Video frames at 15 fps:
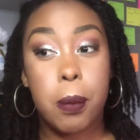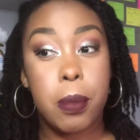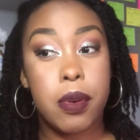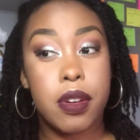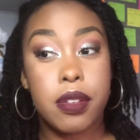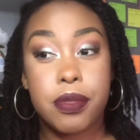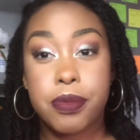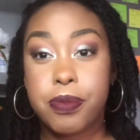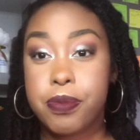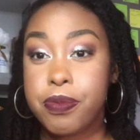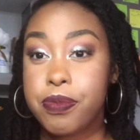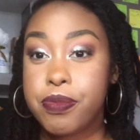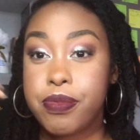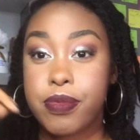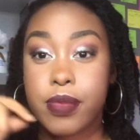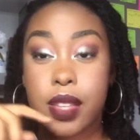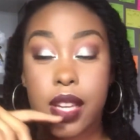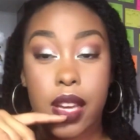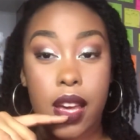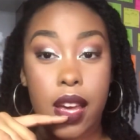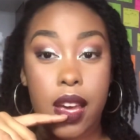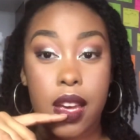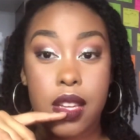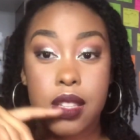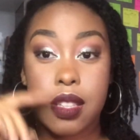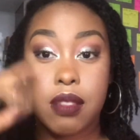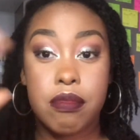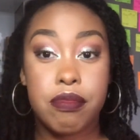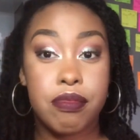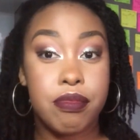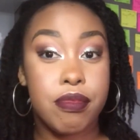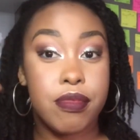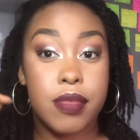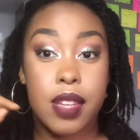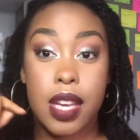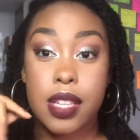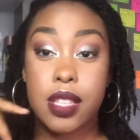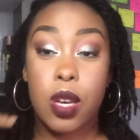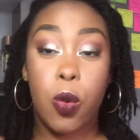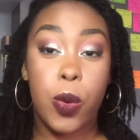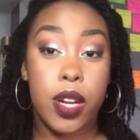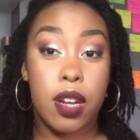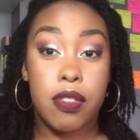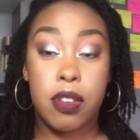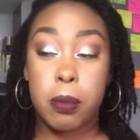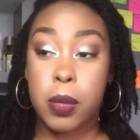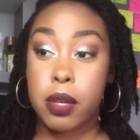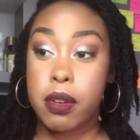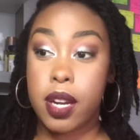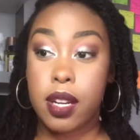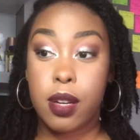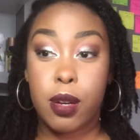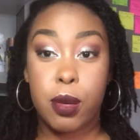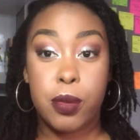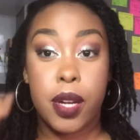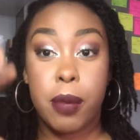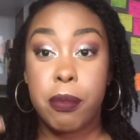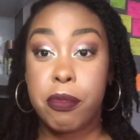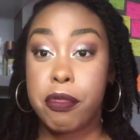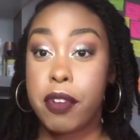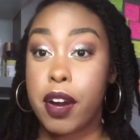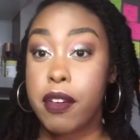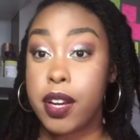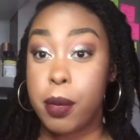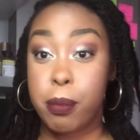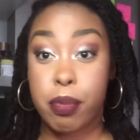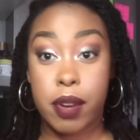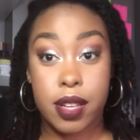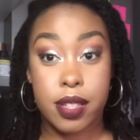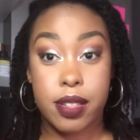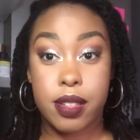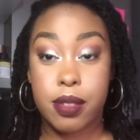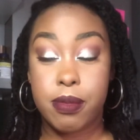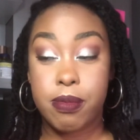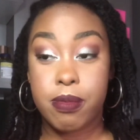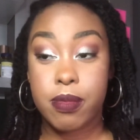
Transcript: But guys, it's a winner for me right now. I'm very impressed.